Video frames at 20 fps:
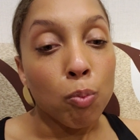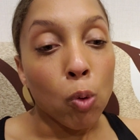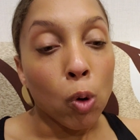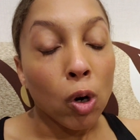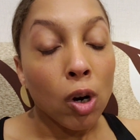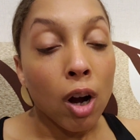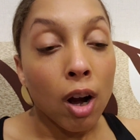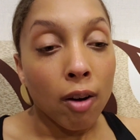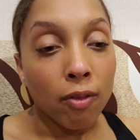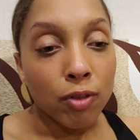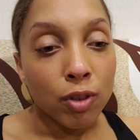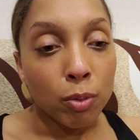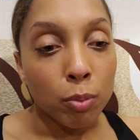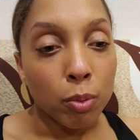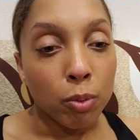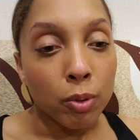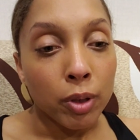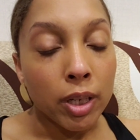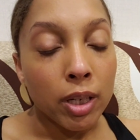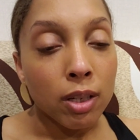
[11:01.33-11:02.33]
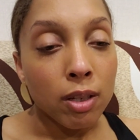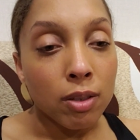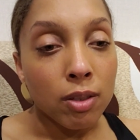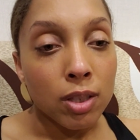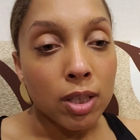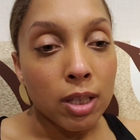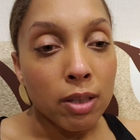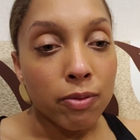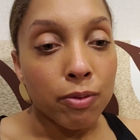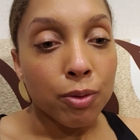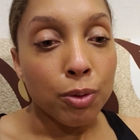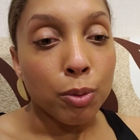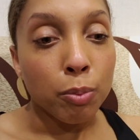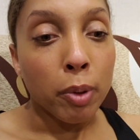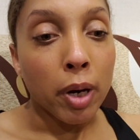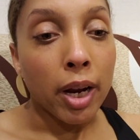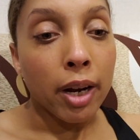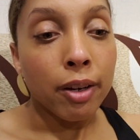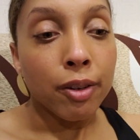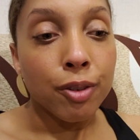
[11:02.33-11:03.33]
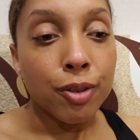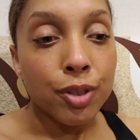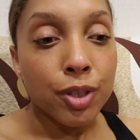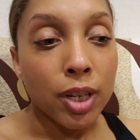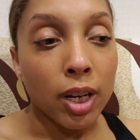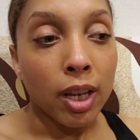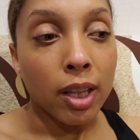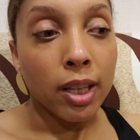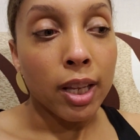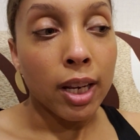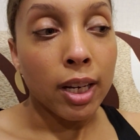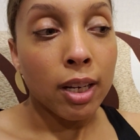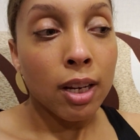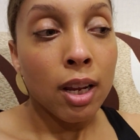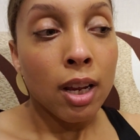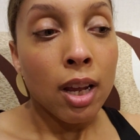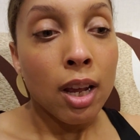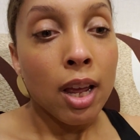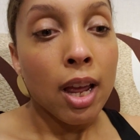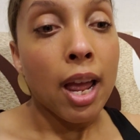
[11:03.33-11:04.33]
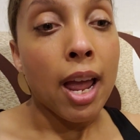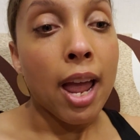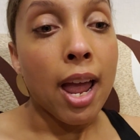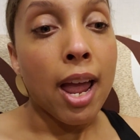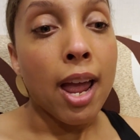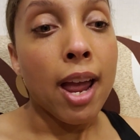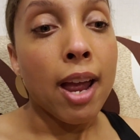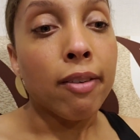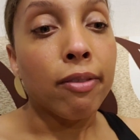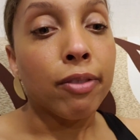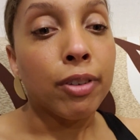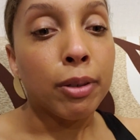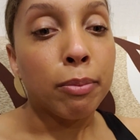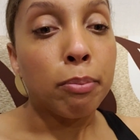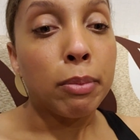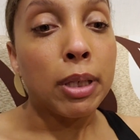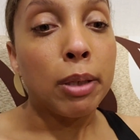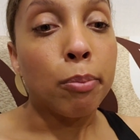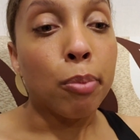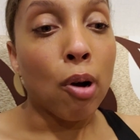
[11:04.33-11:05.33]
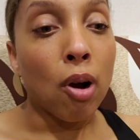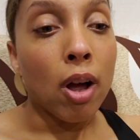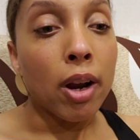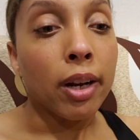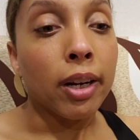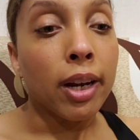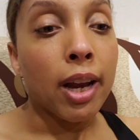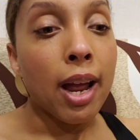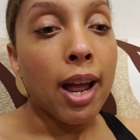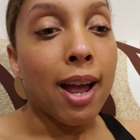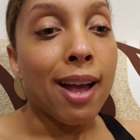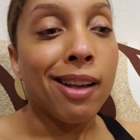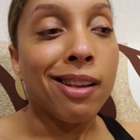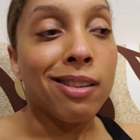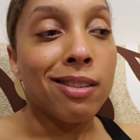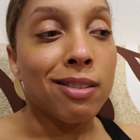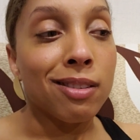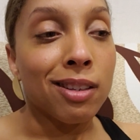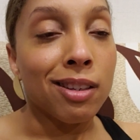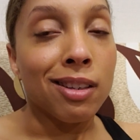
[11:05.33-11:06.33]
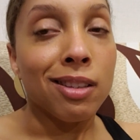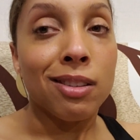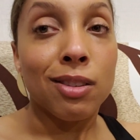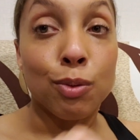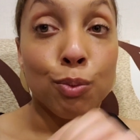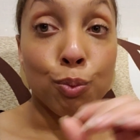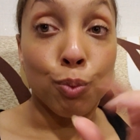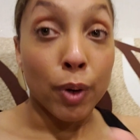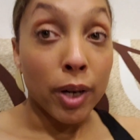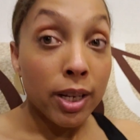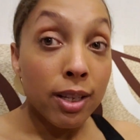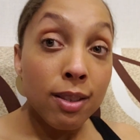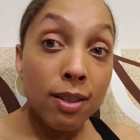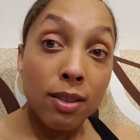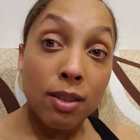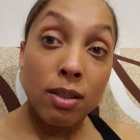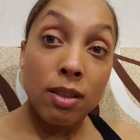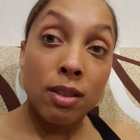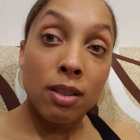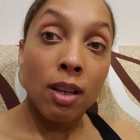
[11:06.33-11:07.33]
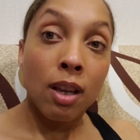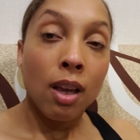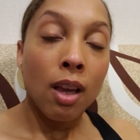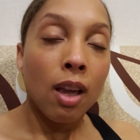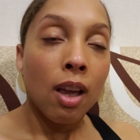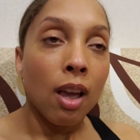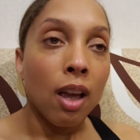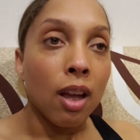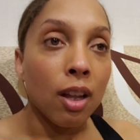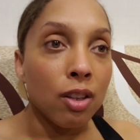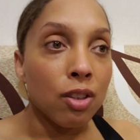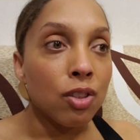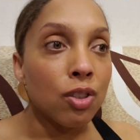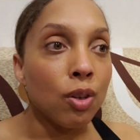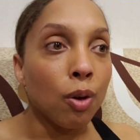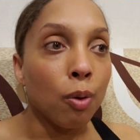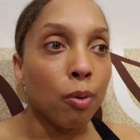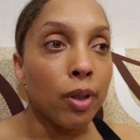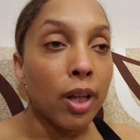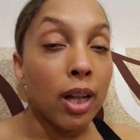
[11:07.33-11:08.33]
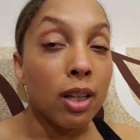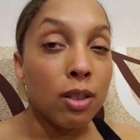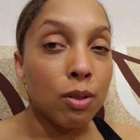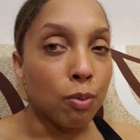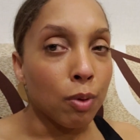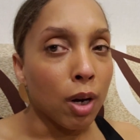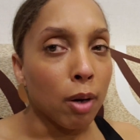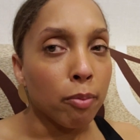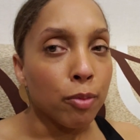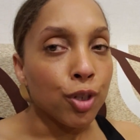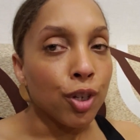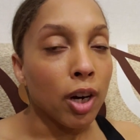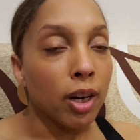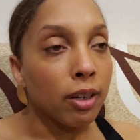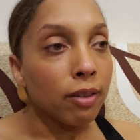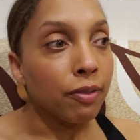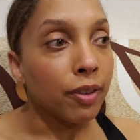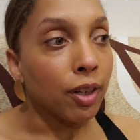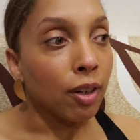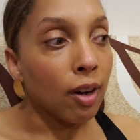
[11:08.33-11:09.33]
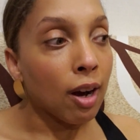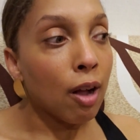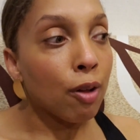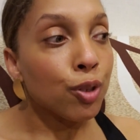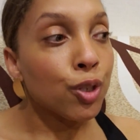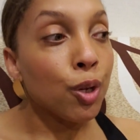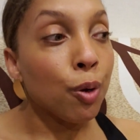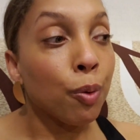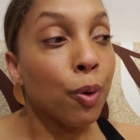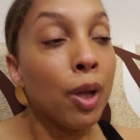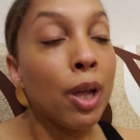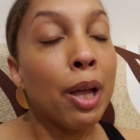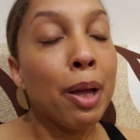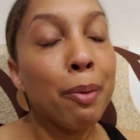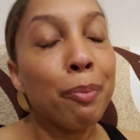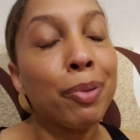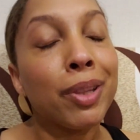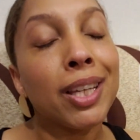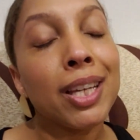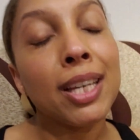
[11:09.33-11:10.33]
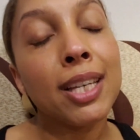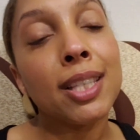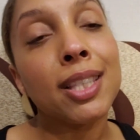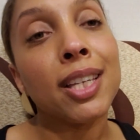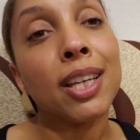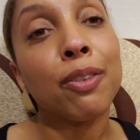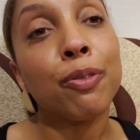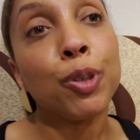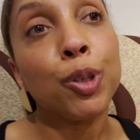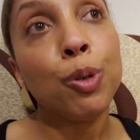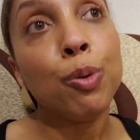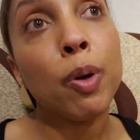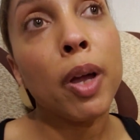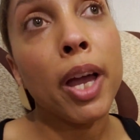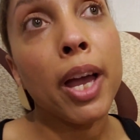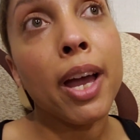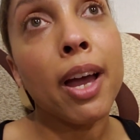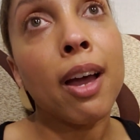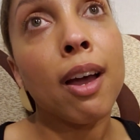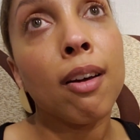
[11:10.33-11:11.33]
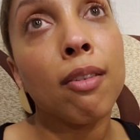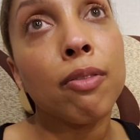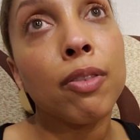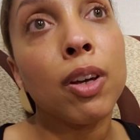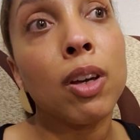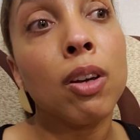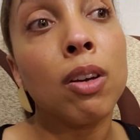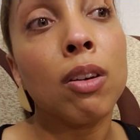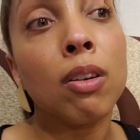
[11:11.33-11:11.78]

more comfortable eating seafood, but I understand that every meat product has its risks. And so that's what I'm trying to figure out. So please, if you have